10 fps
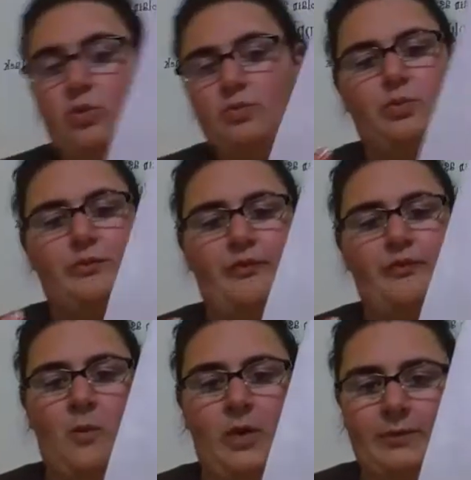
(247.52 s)
from
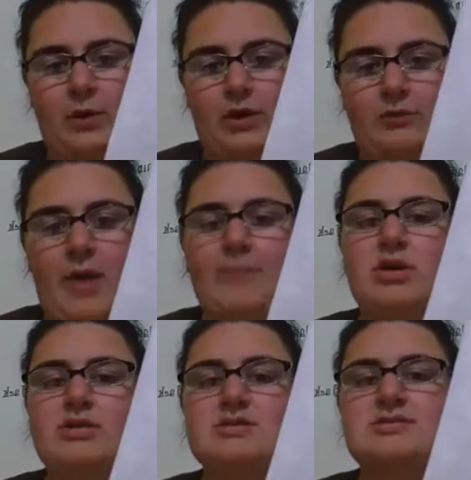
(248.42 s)
one of my
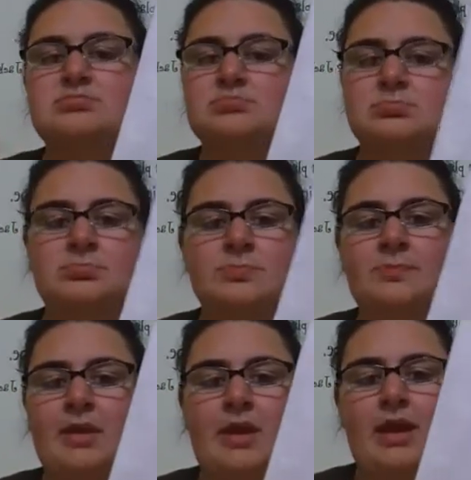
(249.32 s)
books.
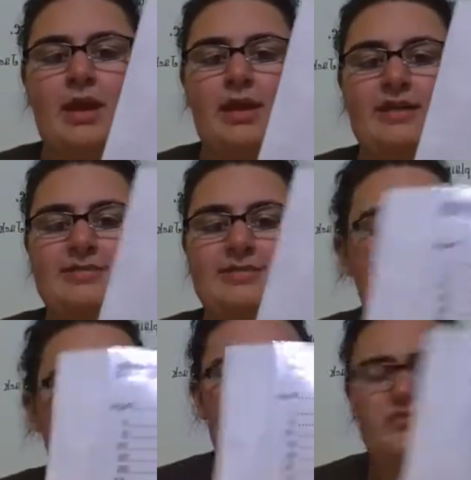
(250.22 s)
It's,
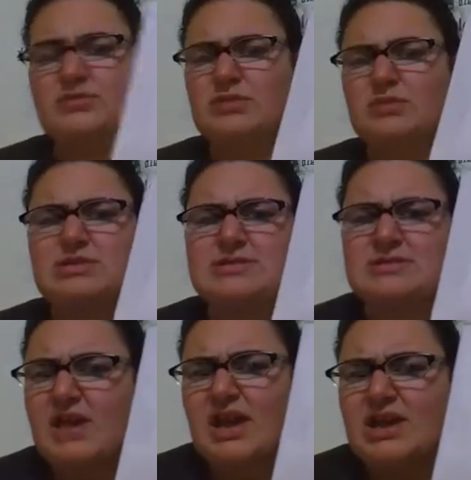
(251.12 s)
for some reason,
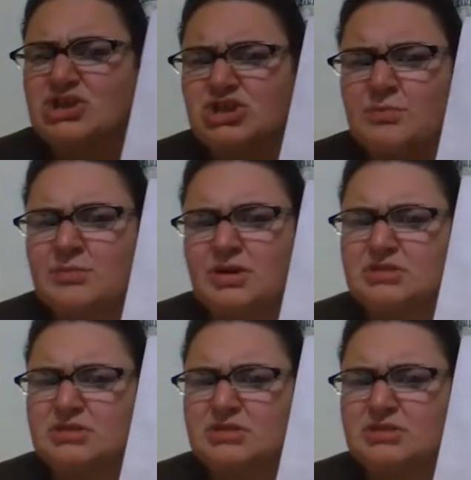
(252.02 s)
page numbered.